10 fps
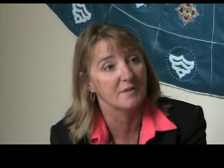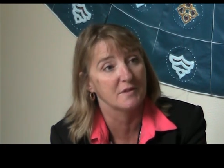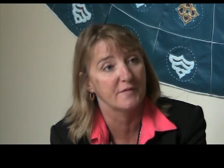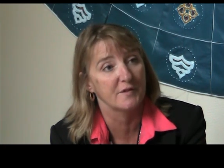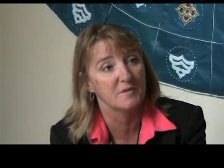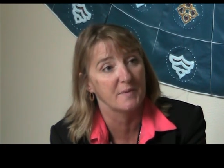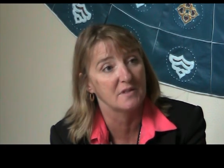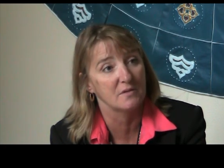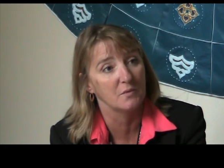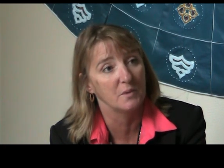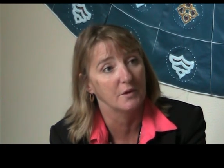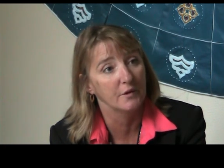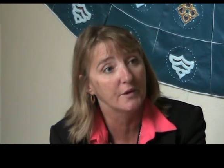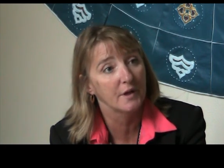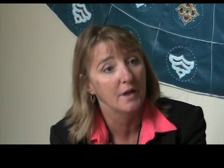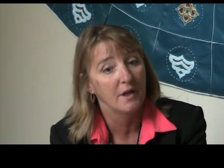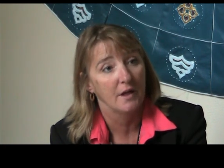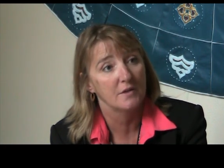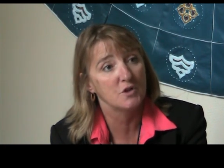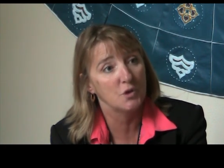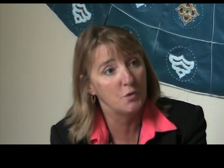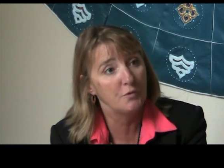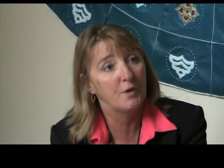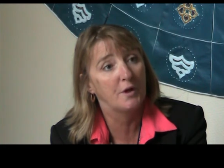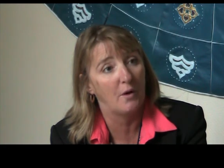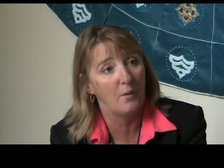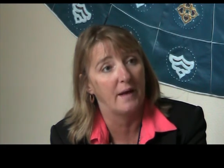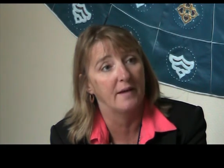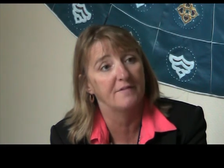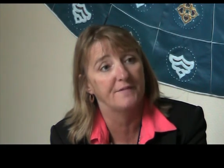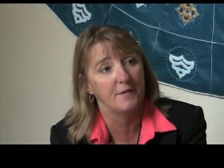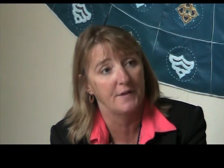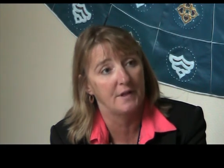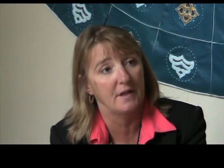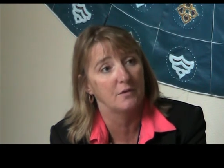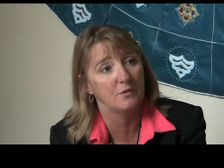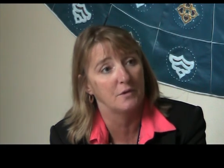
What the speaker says: That's the first piece of work, to go out, find out